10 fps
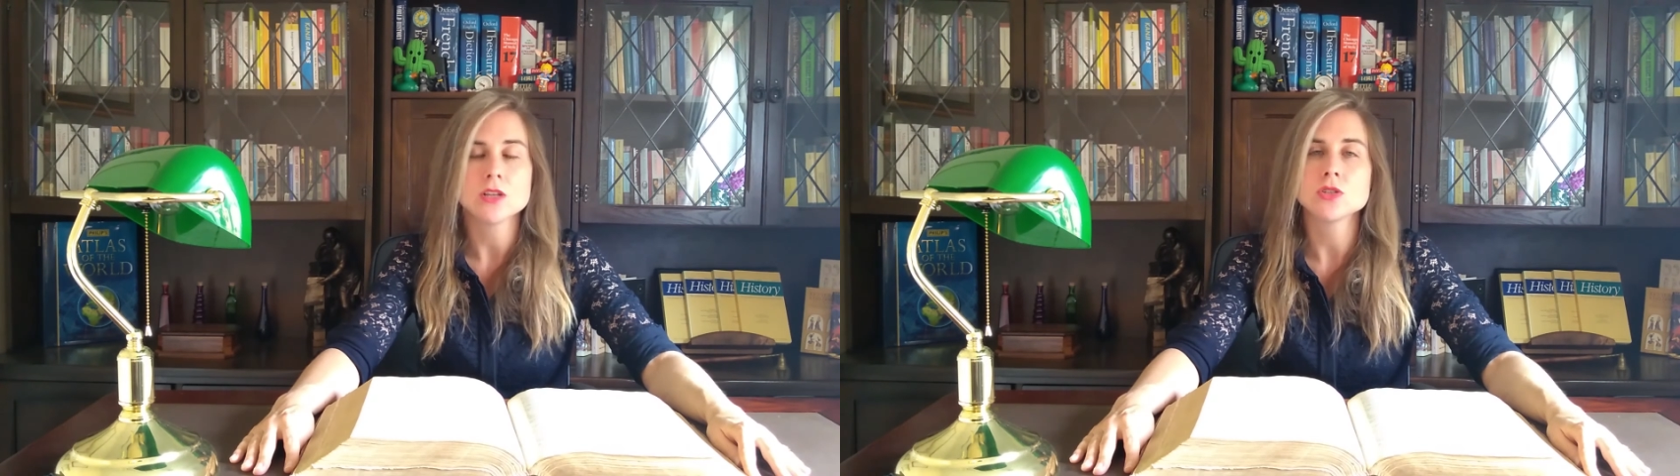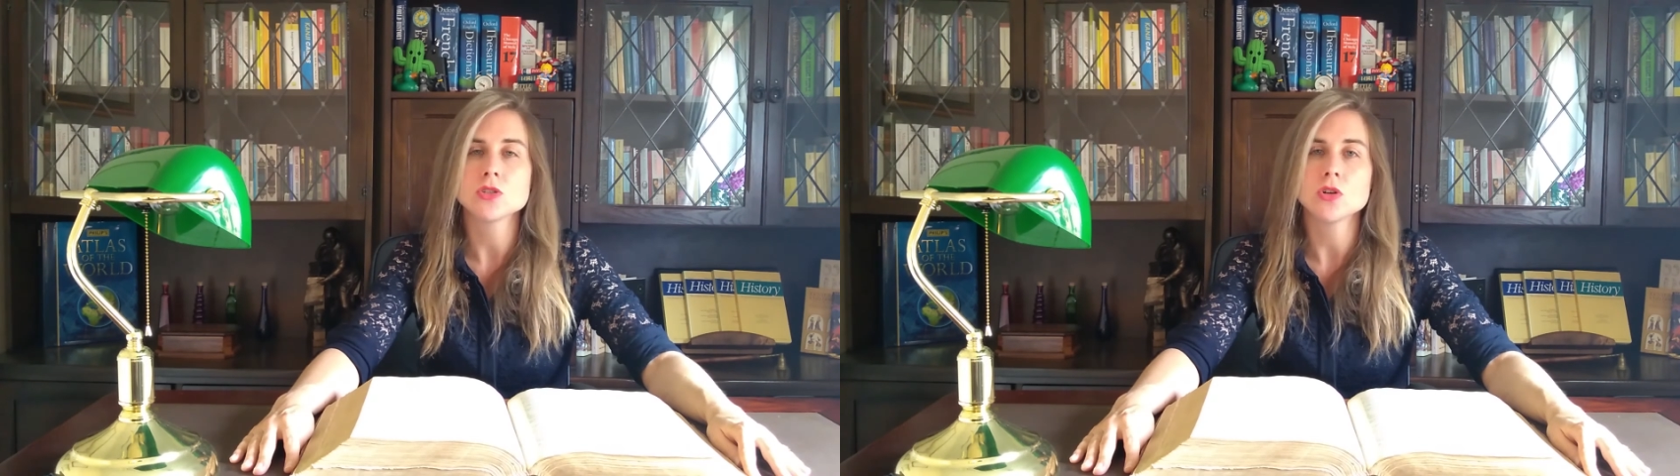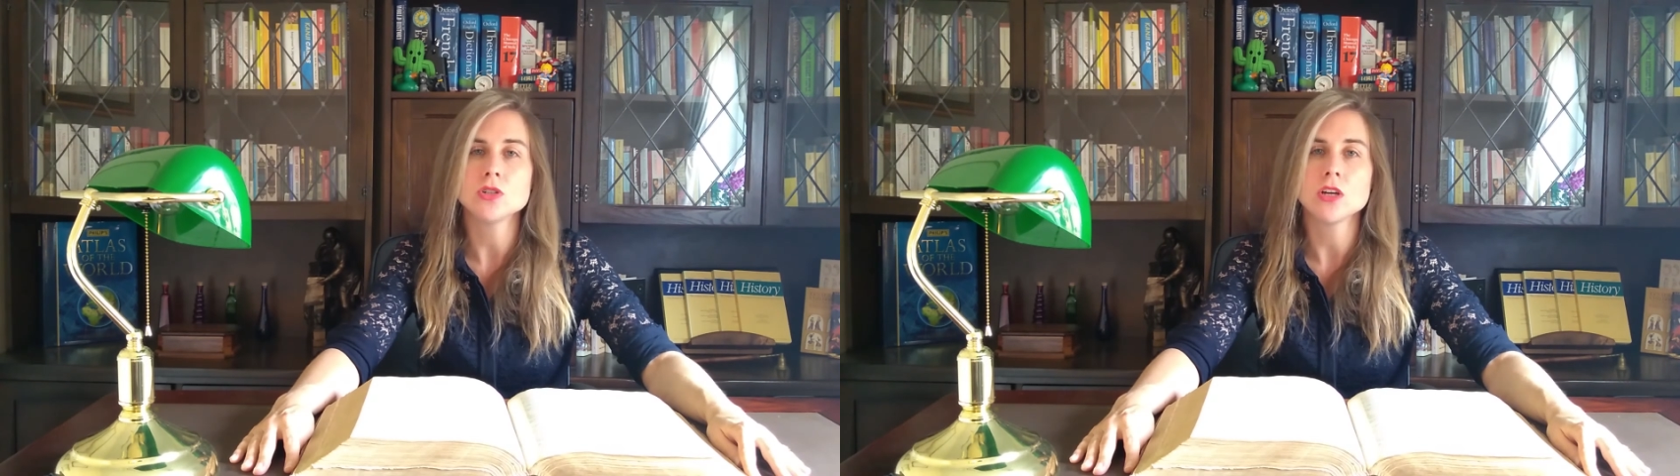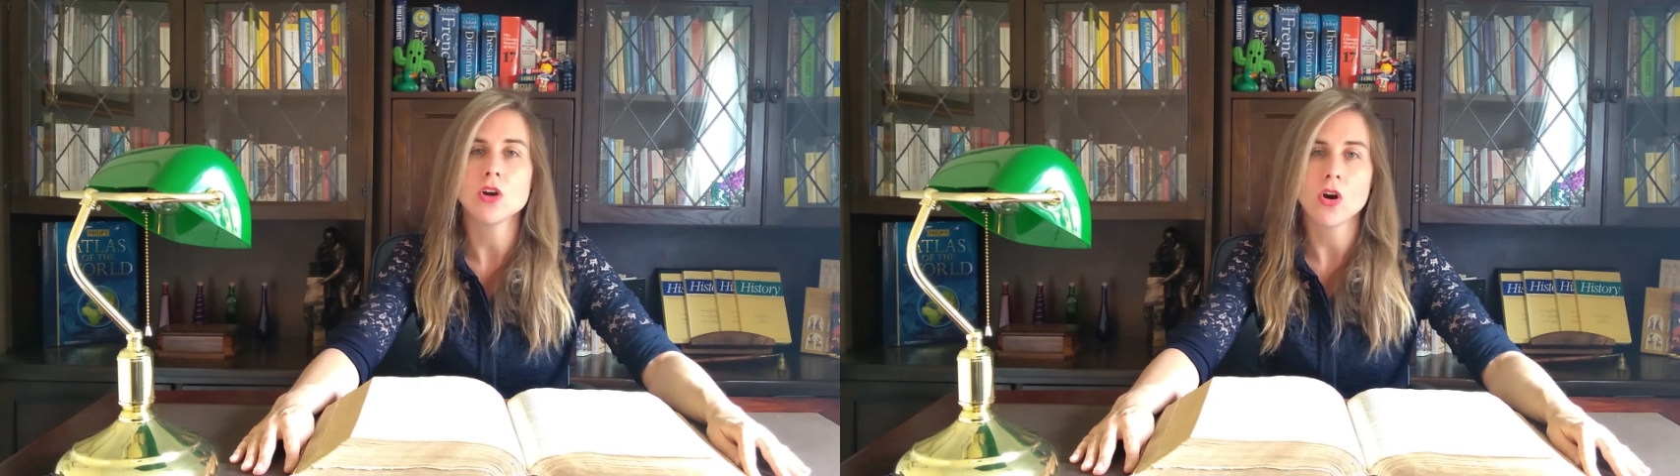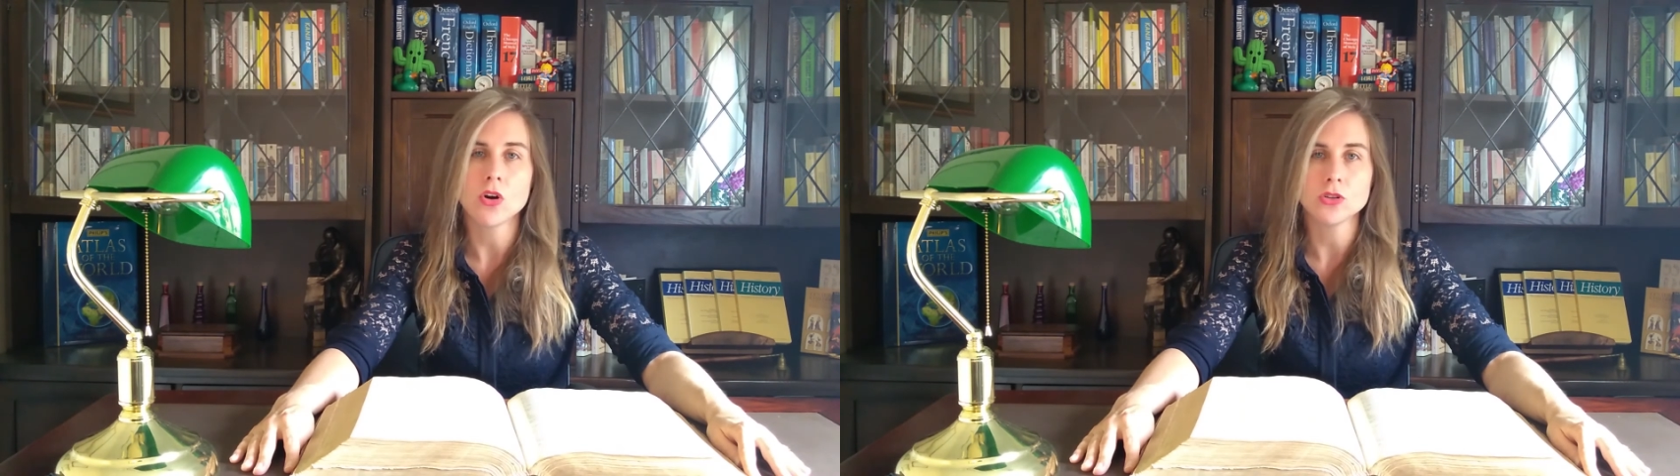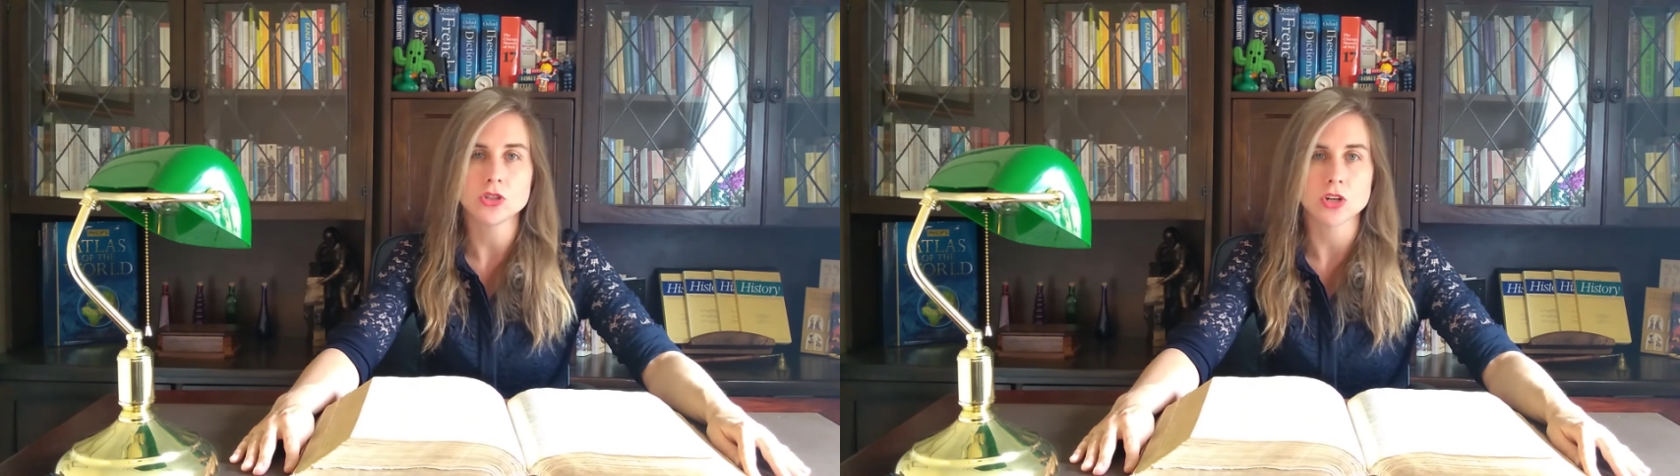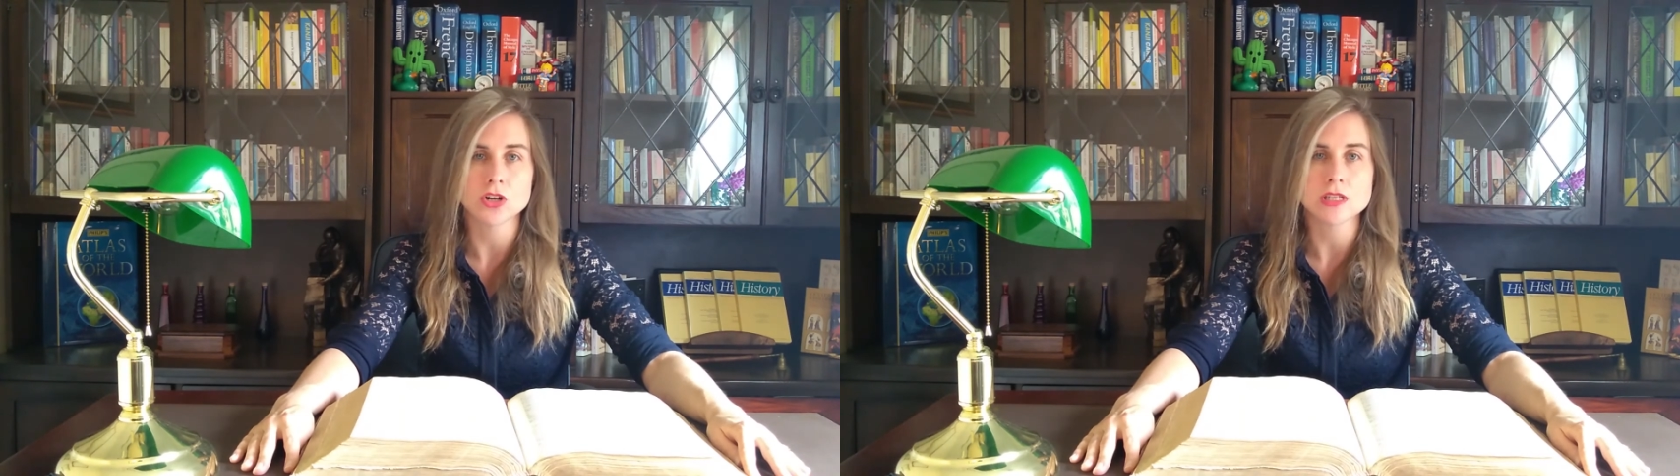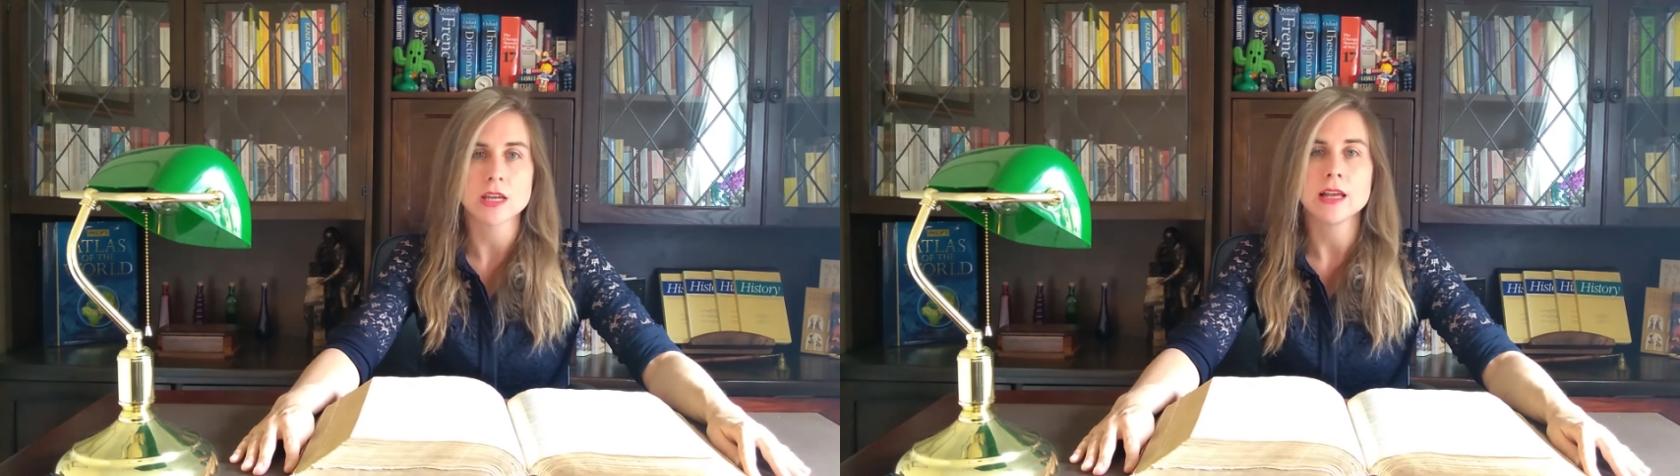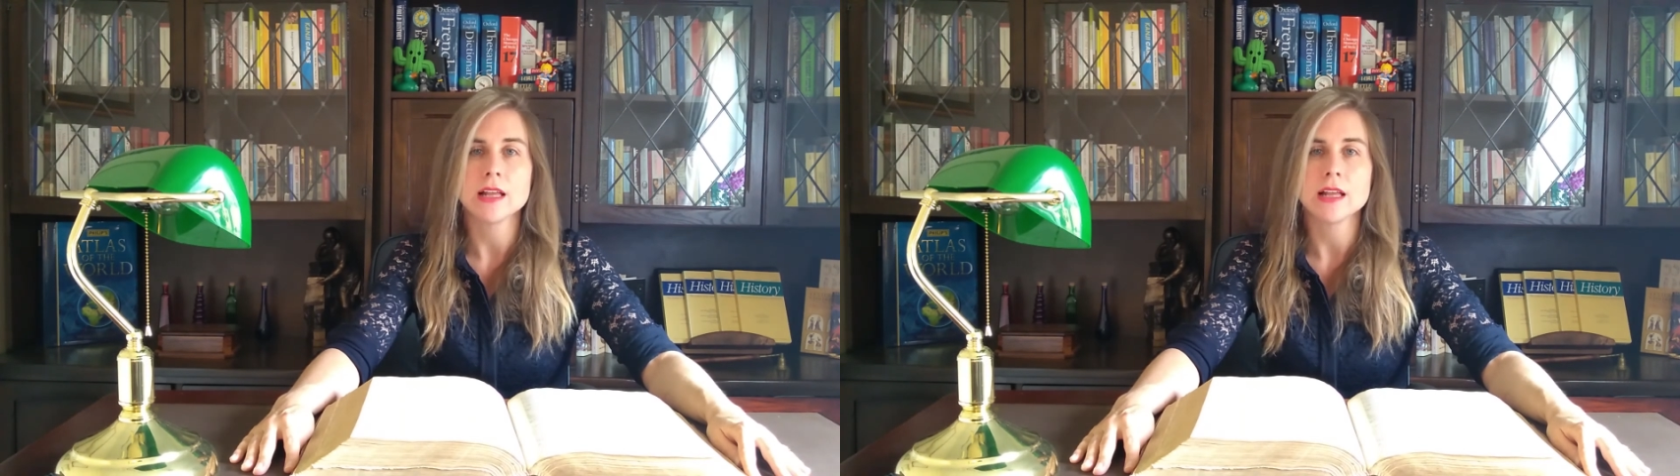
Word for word: certain cultures